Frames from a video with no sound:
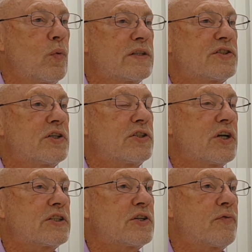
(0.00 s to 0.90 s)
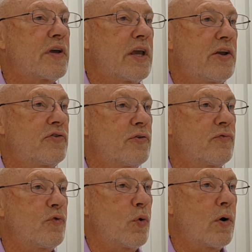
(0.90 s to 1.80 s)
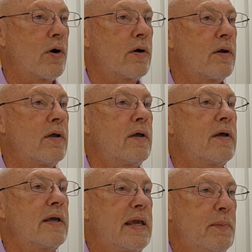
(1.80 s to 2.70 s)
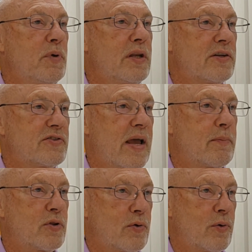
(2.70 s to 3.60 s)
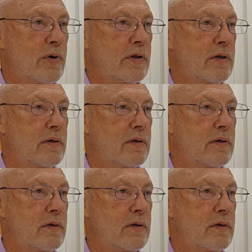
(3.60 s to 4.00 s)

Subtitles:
what's the justification for keeping the Sabbath holy.